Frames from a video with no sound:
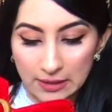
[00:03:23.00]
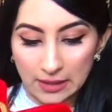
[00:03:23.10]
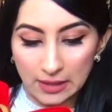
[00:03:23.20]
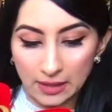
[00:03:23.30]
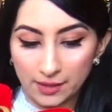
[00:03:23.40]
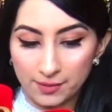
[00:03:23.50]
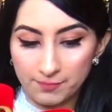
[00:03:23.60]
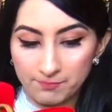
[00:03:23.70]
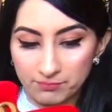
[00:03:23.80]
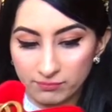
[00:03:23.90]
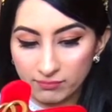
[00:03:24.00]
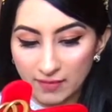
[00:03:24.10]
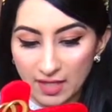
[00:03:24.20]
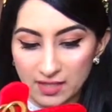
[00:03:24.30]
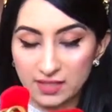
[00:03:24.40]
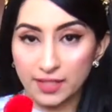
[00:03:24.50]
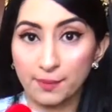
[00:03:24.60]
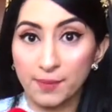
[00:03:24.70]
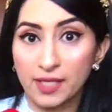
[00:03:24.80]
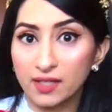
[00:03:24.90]
Any like
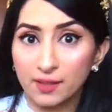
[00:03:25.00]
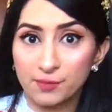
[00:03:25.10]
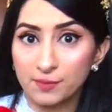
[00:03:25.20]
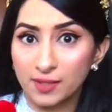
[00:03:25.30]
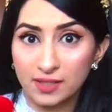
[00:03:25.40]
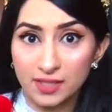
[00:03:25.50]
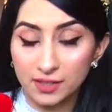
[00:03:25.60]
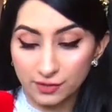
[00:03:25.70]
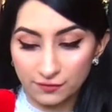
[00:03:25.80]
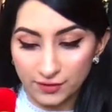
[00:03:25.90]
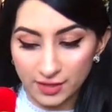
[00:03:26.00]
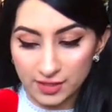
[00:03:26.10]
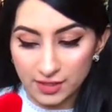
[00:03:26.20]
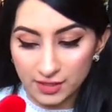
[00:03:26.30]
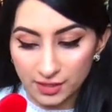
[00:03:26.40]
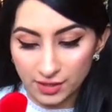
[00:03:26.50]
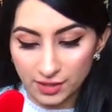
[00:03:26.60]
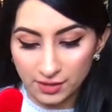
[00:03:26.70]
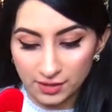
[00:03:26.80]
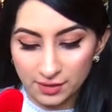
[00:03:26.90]
makeup you may need could fit in
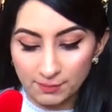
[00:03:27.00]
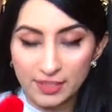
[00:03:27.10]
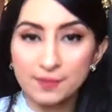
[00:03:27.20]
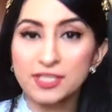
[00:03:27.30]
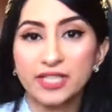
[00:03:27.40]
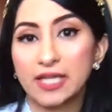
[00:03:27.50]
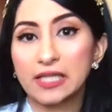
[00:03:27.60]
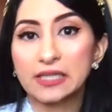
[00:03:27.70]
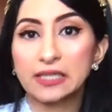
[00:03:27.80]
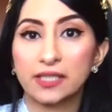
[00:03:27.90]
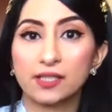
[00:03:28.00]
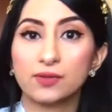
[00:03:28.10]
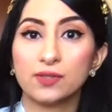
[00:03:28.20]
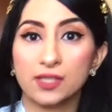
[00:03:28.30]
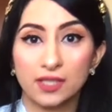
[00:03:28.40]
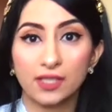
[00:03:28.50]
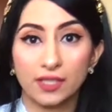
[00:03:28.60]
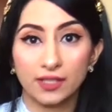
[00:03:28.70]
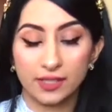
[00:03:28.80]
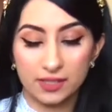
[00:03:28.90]
here. Pretty much anything that you need on
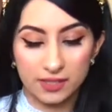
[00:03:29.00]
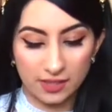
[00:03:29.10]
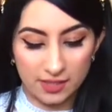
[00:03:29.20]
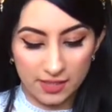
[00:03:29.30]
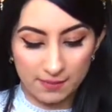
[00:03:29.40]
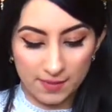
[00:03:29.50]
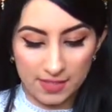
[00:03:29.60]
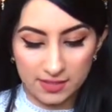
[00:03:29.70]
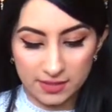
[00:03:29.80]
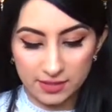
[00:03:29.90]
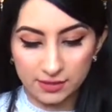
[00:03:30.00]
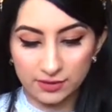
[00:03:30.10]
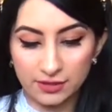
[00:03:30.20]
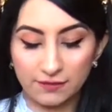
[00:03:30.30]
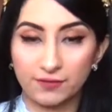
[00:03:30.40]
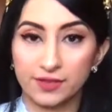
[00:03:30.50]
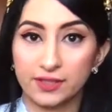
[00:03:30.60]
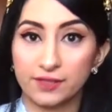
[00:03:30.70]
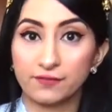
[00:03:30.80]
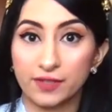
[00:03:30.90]
like a day-to-day basis could
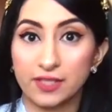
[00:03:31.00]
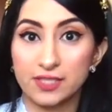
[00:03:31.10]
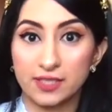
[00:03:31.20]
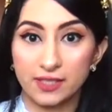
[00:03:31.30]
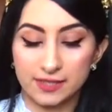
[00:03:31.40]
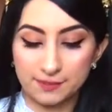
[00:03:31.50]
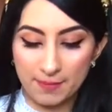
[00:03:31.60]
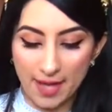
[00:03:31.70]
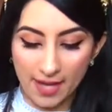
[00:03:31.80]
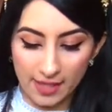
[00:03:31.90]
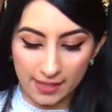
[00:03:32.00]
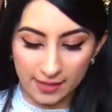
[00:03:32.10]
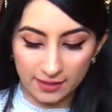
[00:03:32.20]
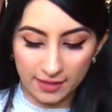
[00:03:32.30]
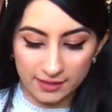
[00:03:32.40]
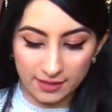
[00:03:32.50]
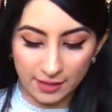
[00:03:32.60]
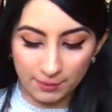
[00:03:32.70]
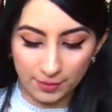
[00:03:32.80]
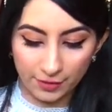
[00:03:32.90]
definitely fit into this bag. I think it's like
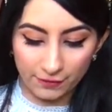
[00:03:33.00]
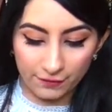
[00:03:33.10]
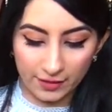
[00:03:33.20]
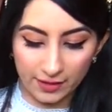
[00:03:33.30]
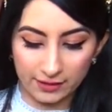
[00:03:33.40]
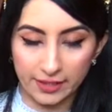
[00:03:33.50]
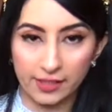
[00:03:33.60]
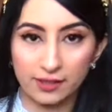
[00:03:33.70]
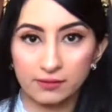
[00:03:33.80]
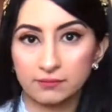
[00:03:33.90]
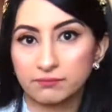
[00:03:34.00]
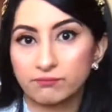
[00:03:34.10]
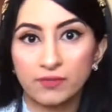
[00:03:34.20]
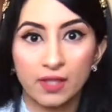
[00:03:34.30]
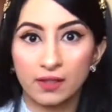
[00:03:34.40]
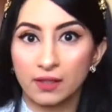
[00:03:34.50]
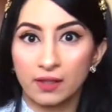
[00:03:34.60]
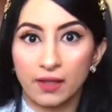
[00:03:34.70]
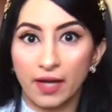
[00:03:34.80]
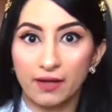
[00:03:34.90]
a perfect like
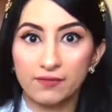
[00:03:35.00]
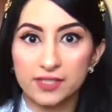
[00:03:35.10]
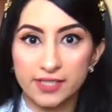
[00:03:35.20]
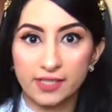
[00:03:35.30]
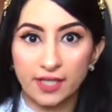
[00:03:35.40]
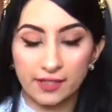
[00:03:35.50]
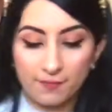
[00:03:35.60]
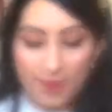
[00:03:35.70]
everyday kind of